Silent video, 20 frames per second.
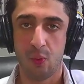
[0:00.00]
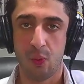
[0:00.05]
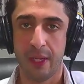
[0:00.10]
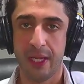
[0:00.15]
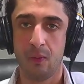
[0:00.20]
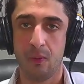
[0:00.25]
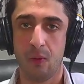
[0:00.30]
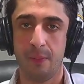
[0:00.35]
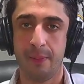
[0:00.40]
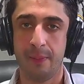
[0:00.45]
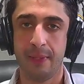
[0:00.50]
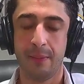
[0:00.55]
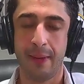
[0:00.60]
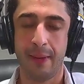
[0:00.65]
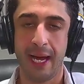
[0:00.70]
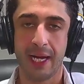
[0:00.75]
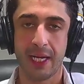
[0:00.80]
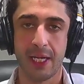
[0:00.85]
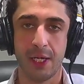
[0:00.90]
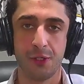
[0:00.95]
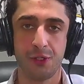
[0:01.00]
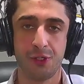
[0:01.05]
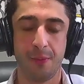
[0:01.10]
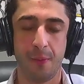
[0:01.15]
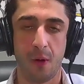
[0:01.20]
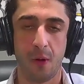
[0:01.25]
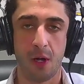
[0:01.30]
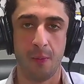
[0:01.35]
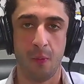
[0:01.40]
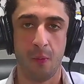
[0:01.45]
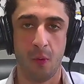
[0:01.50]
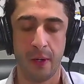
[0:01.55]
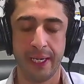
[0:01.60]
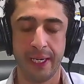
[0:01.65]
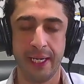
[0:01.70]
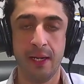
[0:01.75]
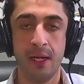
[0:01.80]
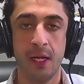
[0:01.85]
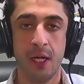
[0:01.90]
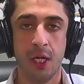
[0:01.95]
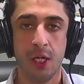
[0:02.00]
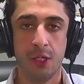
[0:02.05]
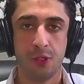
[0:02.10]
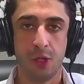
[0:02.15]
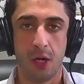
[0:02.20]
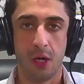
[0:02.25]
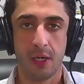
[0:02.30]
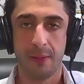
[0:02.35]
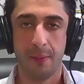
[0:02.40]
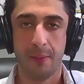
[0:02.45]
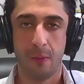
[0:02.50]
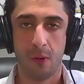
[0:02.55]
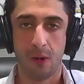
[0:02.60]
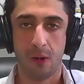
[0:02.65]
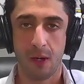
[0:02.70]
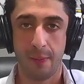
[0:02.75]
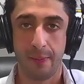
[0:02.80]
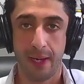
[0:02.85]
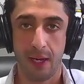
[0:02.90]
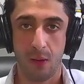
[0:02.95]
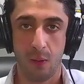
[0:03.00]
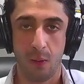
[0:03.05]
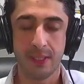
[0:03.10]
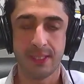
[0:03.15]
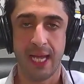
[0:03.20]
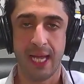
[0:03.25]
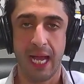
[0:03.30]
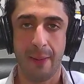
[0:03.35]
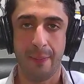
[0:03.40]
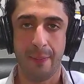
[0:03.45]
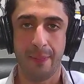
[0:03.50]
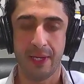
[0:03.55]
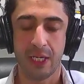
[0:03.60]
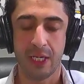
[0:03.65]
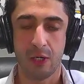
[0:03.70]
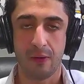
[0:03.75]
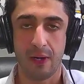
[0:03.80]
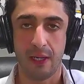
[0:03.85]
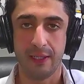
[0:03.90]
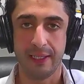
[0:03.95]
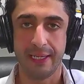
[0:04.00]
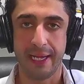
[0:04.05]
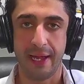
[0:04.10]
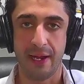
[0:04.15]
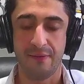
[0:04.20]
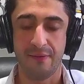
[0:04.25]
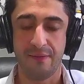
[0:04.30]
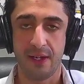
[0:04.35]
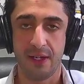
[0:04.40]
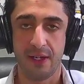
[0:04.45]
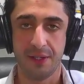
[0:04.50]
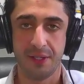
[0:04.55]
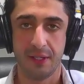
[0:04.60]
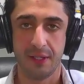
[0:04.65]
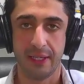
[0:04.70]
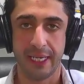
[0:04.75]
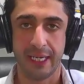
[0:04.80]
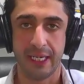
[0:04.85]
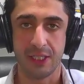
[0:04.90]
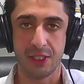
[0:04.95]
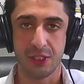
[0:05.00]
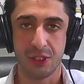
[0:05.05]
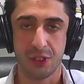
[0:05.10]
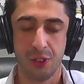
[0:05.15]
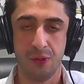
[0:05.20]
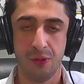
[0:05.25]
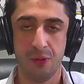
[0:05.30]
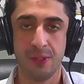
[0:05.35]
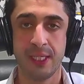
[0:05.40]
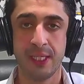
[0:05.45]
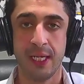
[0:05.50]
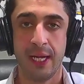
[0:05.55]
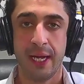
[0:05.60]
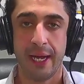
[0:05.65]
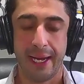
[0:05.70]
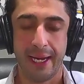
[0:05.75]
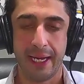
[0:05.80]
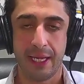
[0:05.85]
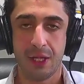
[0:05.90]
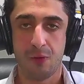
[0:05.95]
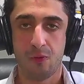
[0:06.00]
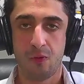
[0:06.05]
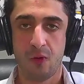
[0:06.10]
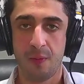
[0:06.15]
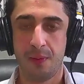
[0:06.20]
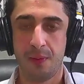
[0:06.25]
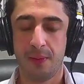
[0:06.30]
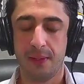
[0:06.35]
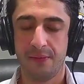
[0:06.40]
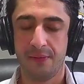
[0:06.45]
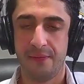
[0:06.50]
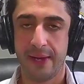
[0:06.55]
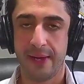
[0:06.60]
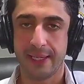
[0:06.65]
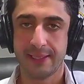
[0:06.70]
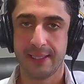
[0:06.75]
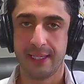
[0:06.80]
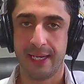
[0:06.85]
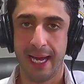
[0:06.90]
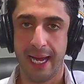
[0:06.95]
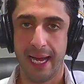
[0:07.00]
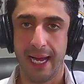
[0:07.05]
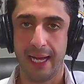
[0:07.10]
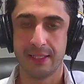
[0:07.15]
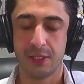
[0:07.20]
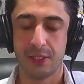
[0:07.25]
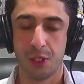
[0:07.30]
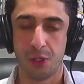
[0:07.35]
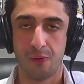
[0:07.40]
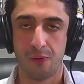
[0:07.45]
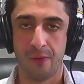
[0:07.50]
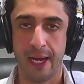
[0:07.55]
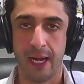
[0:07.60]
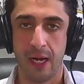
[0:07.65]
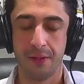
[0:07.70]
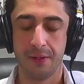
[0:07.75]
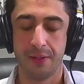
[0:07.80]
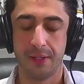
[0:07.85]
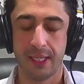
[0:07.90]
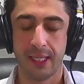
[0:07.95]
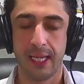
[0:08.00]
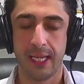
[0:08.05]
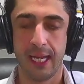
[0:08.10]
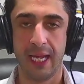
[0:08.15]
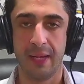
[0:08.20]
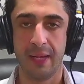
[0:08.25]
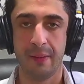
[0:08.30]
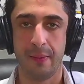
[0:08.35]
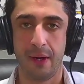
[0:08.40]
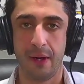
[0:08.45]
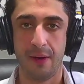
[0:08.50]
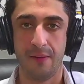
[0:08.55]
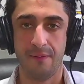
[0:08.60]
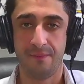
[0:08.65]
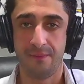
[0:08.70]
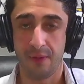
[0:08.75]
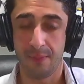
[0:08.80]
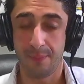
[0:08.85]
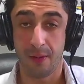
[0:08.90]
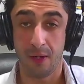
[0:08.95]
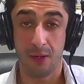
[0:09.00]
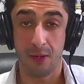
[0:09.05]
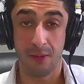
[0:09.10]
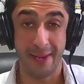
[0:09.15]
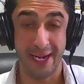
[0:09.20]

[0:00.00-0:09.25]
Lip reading: We will be back here tomorrow morning talking more about what's happening around the NFL, the latest news, and the ripple effects it has around the game of football.